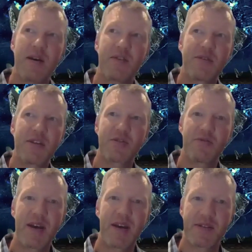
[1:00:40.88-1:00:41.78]
a
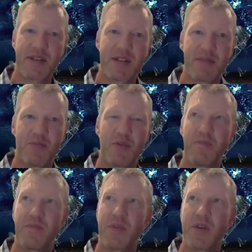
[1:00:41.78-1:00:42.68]
traditional radar system
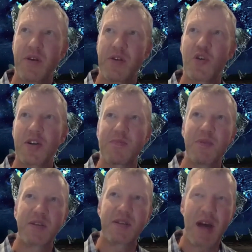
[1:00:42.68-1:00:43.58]
will
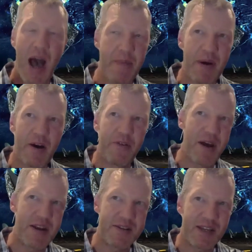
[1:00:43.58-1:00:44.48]
transmit high-powered
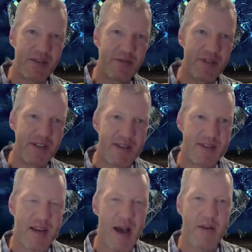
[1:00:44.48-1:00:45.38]
radio signals into the
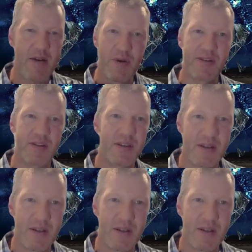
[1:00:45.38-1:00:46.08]
sky, whereas a